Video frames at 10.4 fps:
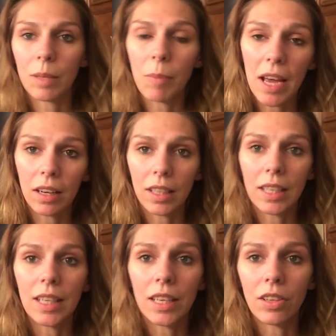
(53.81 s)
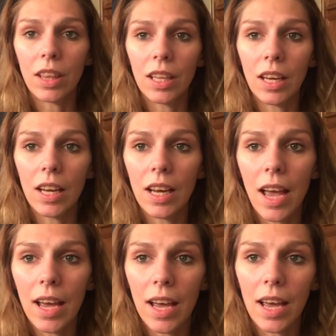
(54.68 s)
the paneling and everything,
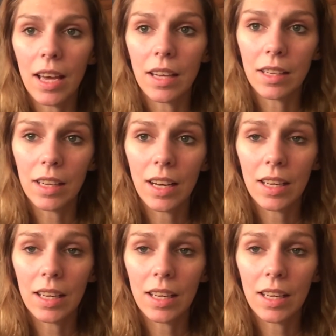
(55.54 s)
and